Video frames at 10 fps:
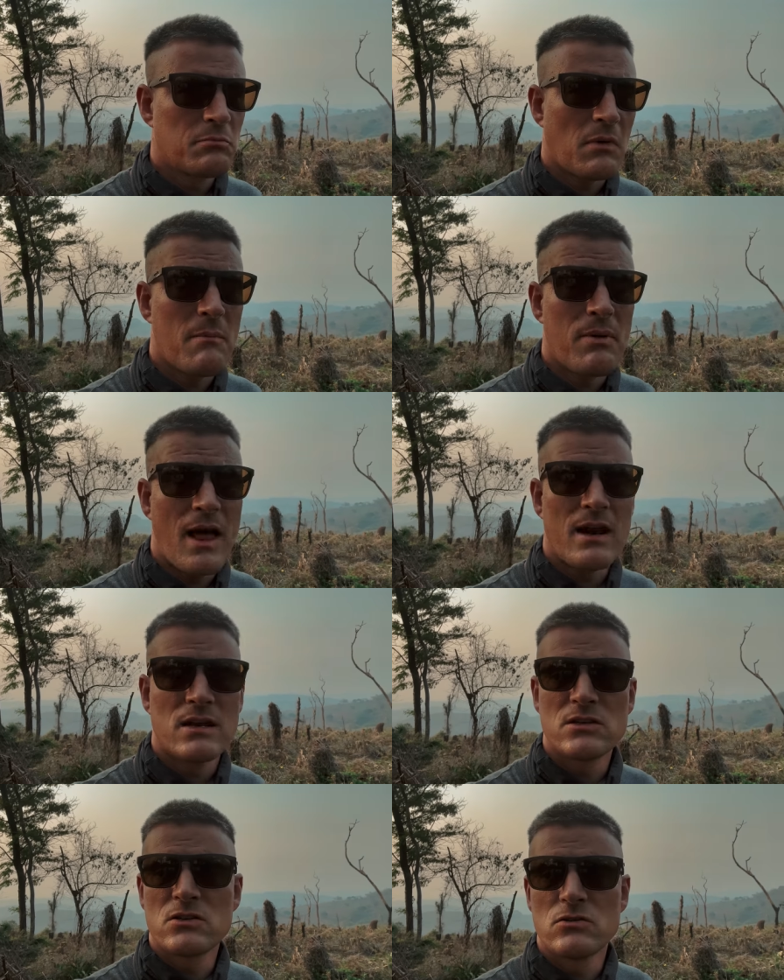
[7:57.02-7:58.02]
my plan
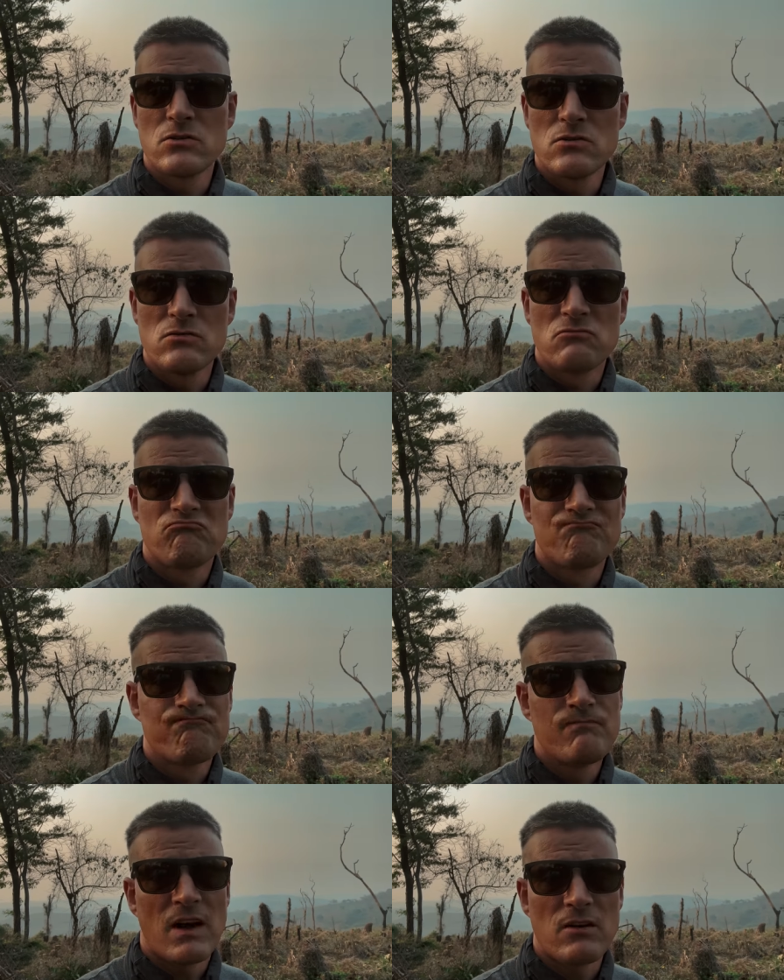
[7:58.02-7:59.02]
is to,
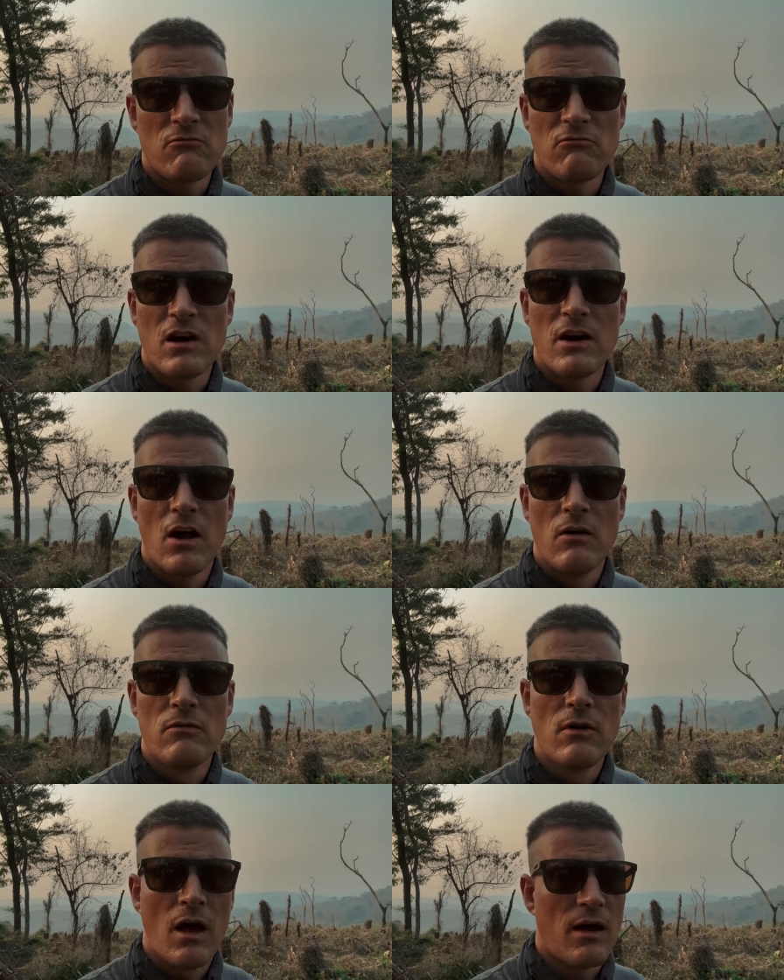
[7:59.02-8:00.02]
I don't really know,
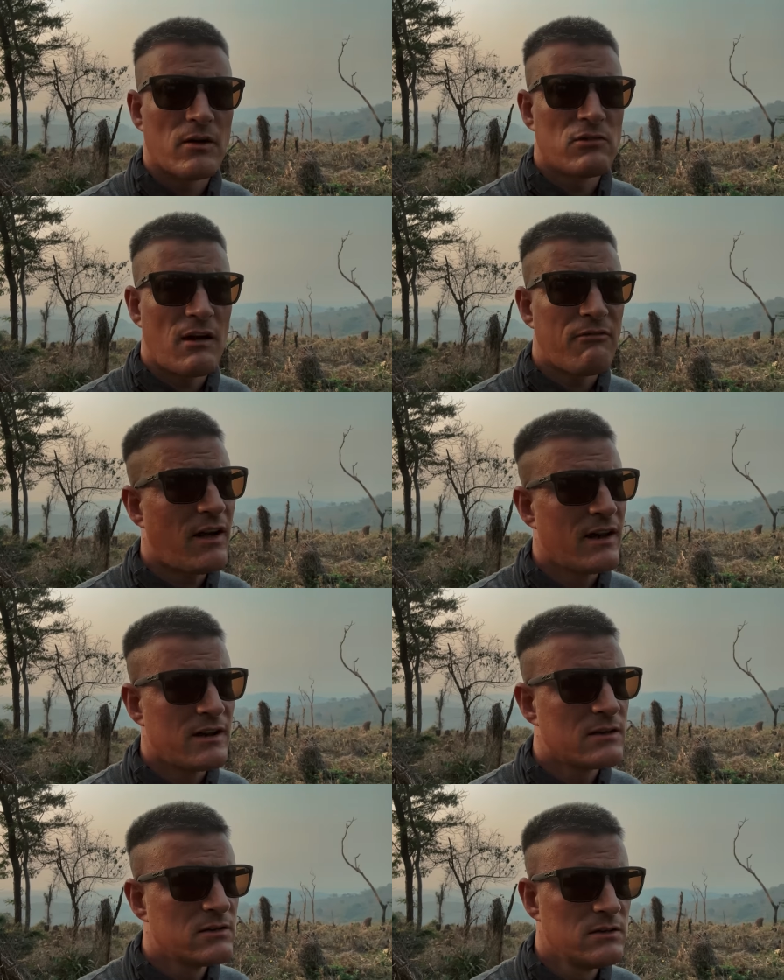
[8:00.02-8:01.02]
uh, try
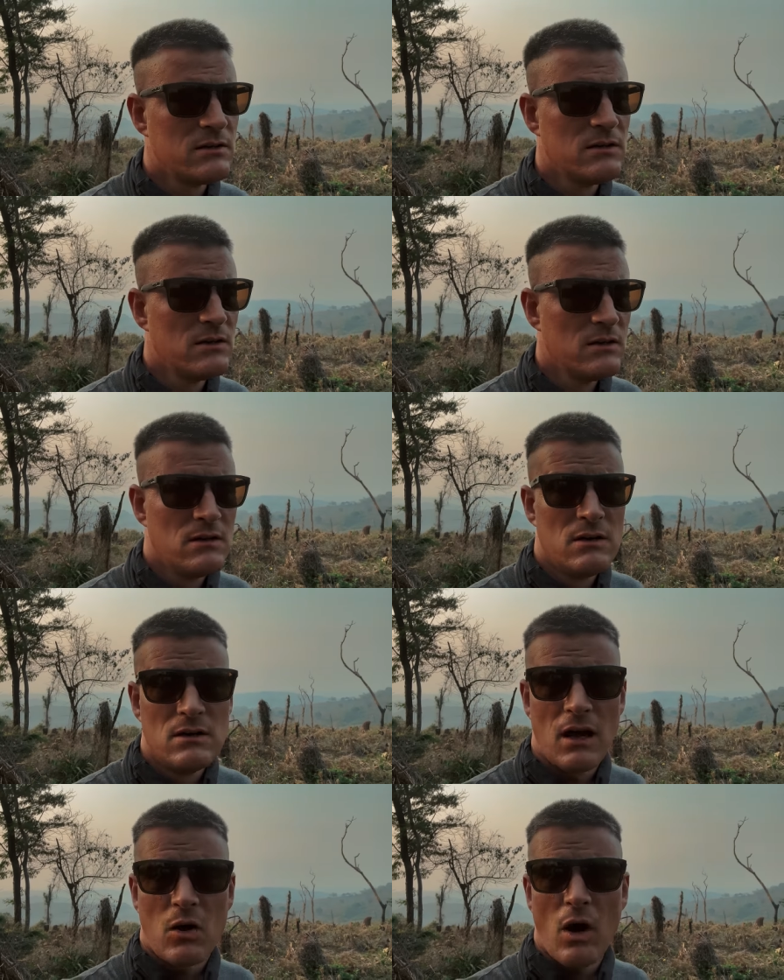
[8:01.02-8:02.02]
find
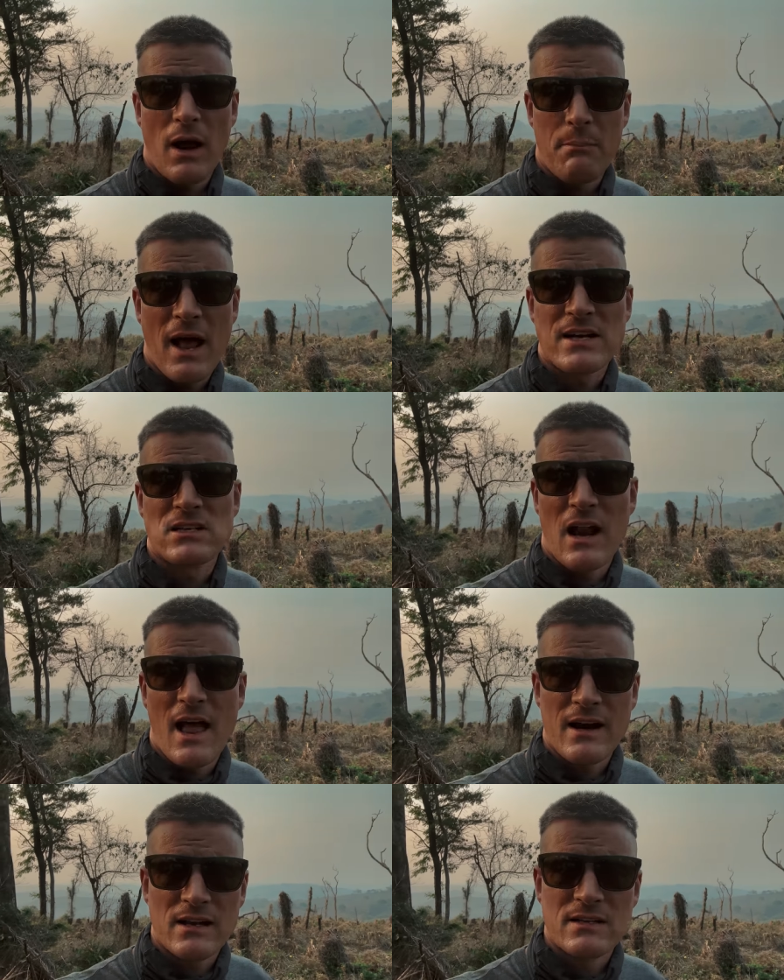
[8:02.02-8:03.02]
a quiet patch of
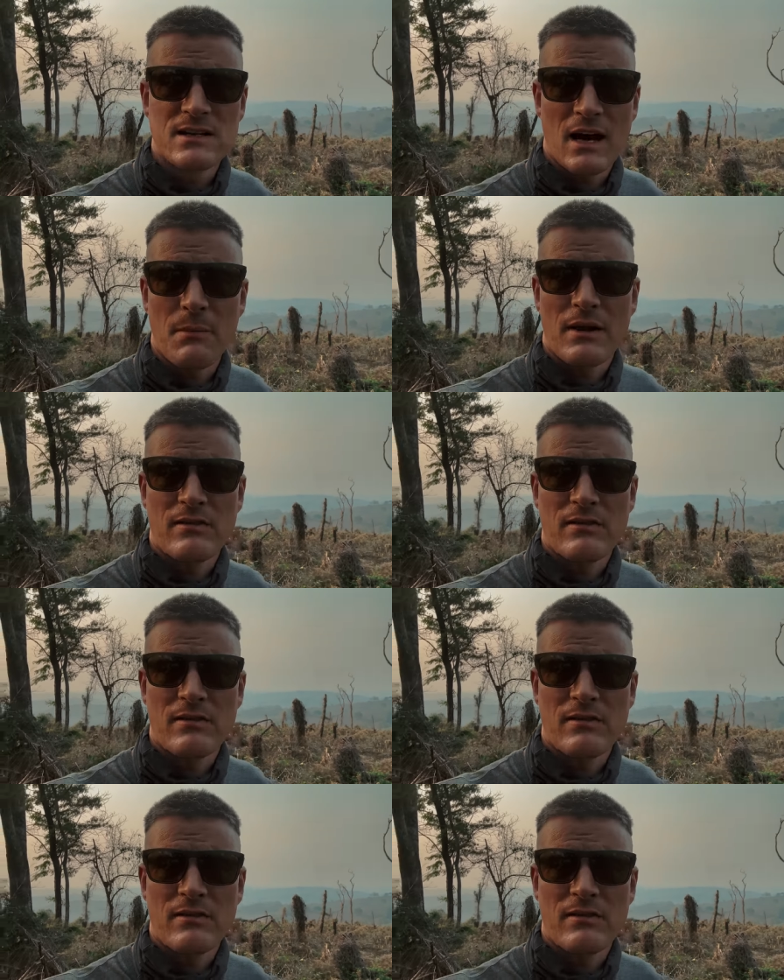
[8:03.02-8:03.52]
land and set up my